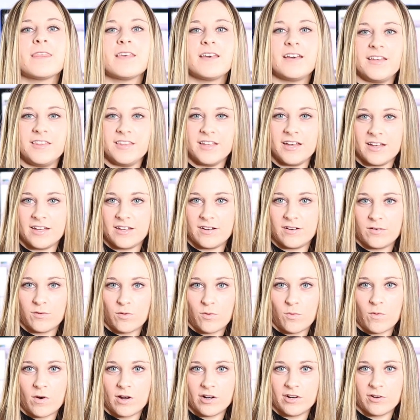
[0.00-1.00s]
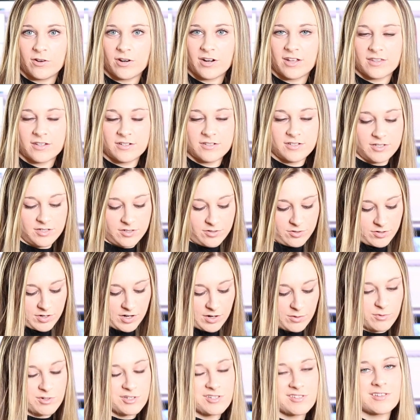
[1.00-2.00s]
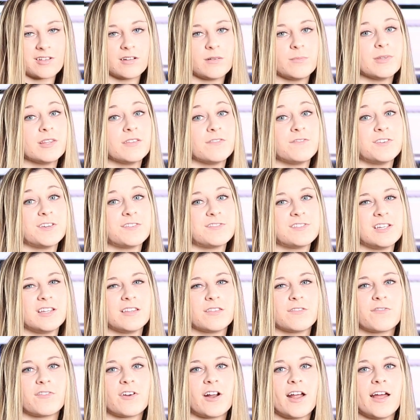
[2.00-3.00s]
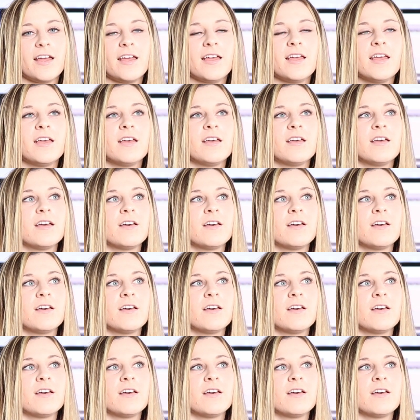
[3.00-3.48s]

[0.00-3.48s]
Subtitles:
and and then one note on the D string, which is going to be the 15th fret,